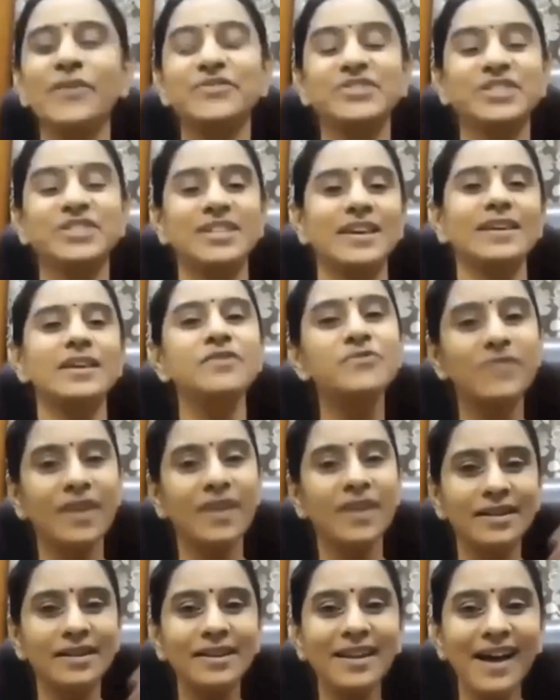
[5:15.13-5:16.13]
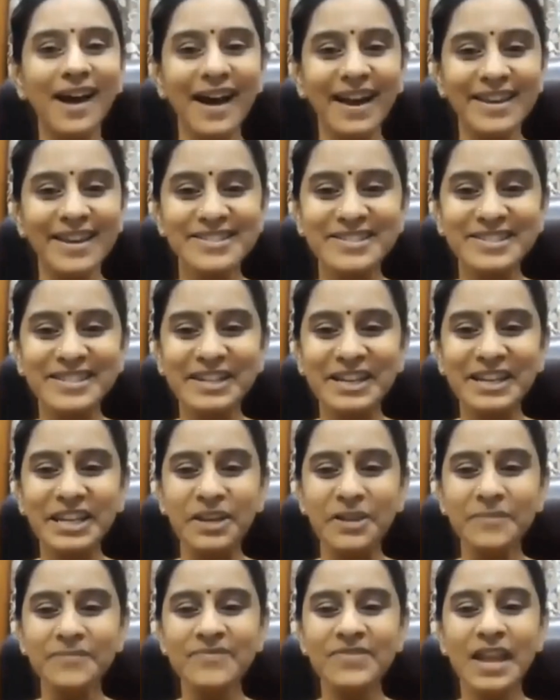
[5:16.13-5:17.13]
of saying vanilla ice
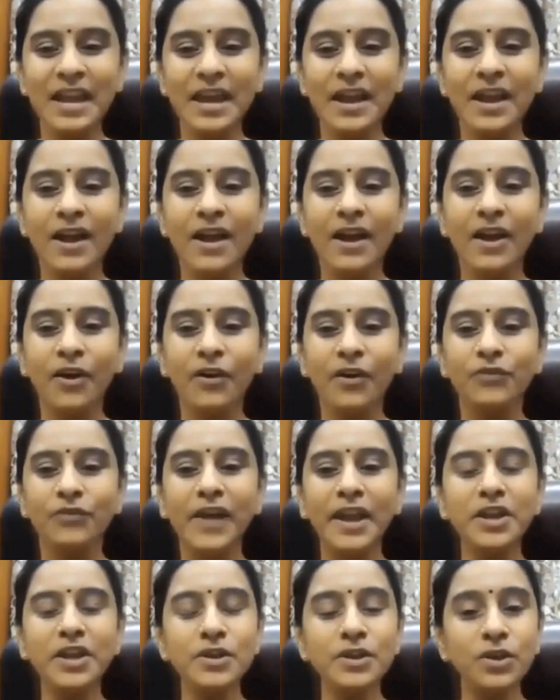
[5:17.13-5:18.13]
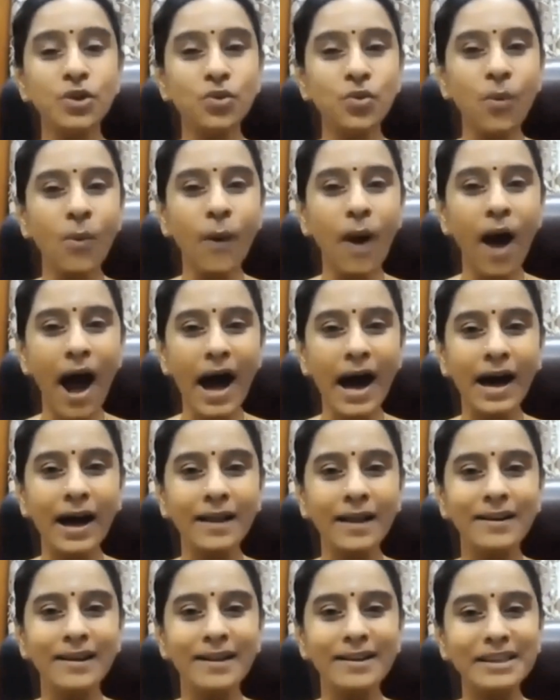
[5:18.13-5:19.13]
cream, when you
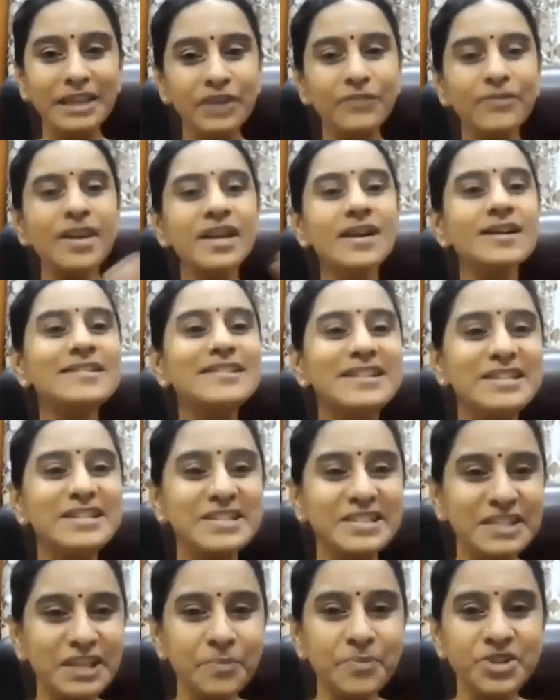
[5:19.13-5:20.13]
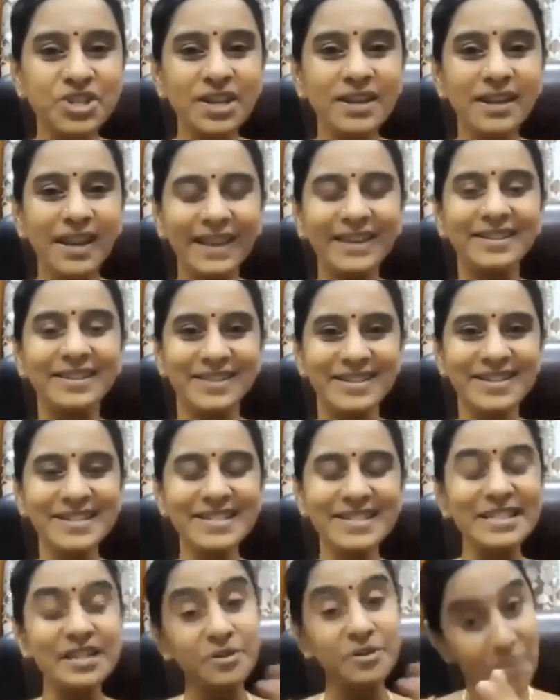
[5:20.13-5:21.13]
are giving a description like
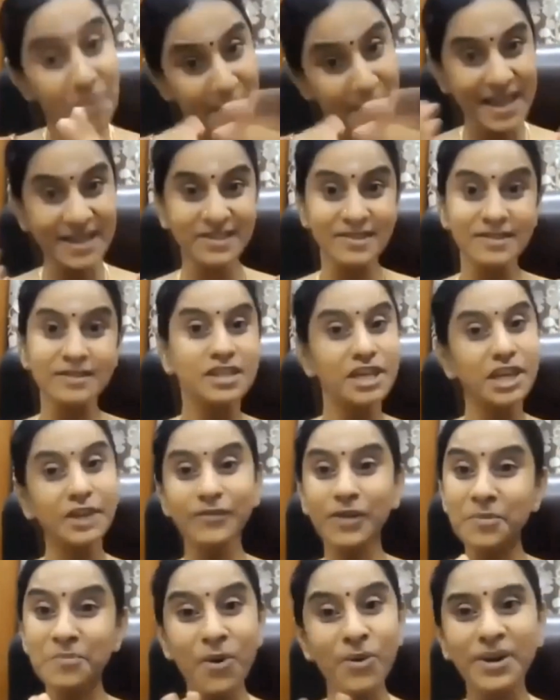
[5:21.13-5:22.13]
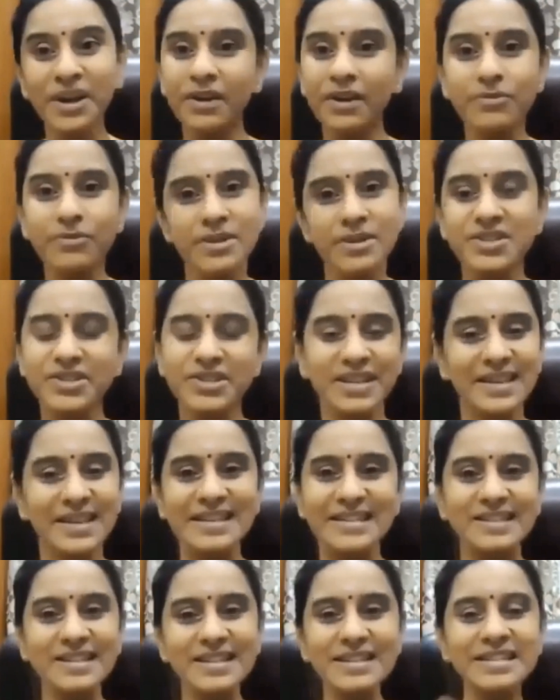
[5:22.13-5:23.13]
this, it makes it even more interesting,
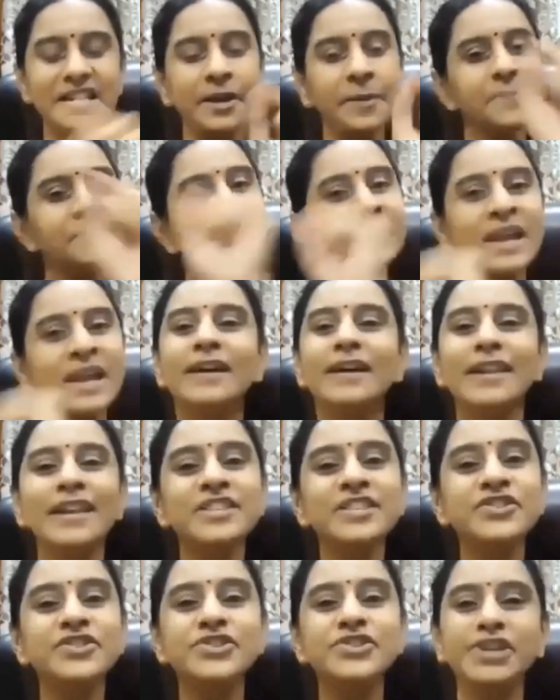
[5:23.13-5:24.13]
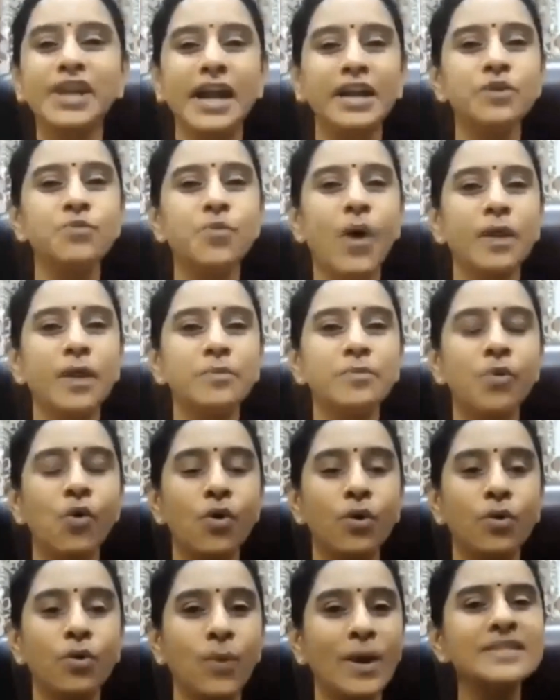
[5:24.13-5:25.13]
isn't it? Let's try one
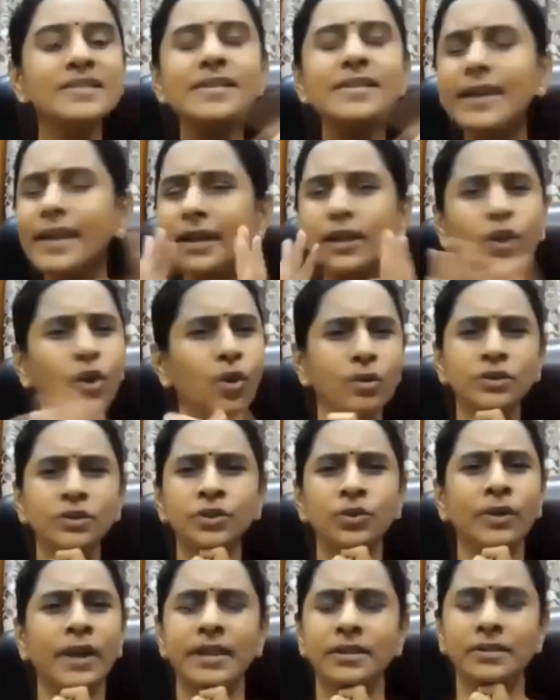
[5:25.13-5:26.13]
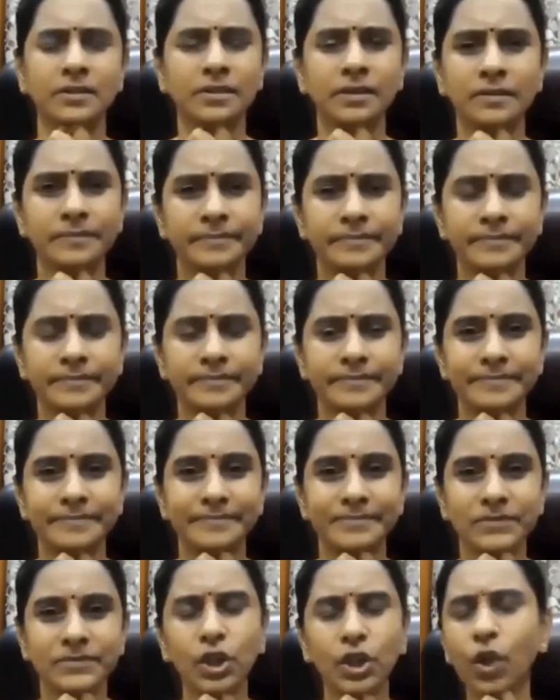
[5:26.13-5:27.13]
more. Once again, close your eyes.
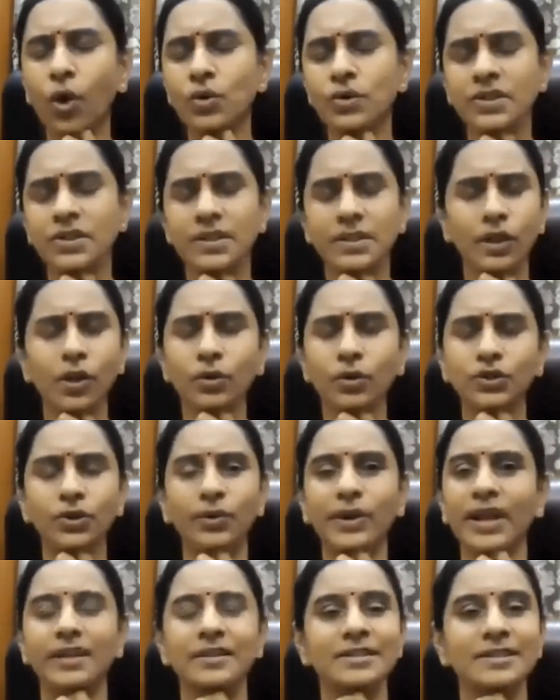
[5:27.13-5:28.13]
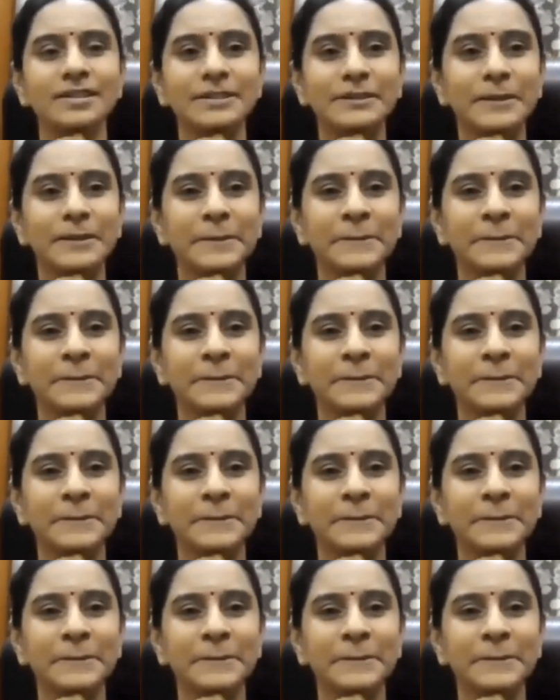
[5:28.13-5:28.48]
Close your eyes.